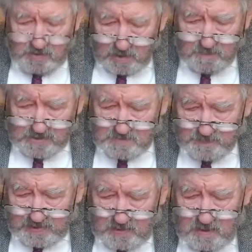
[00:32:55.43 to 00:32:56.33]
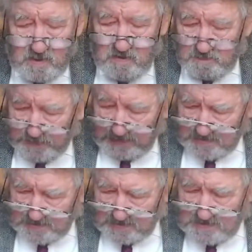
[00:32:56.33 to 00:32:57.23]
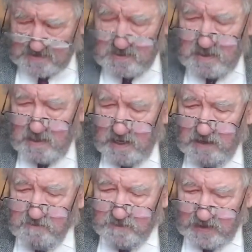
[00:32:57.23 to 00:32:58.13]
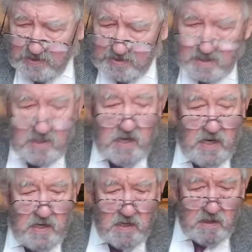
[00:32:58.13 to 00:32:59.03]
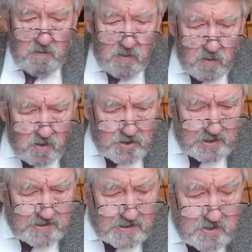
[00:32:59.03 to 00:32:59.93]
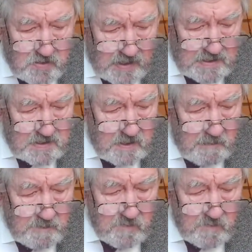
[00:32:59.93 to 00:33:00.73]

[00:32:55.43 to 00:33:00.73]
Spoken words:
But there must be repentance and faith in our Lord Jesus Christ.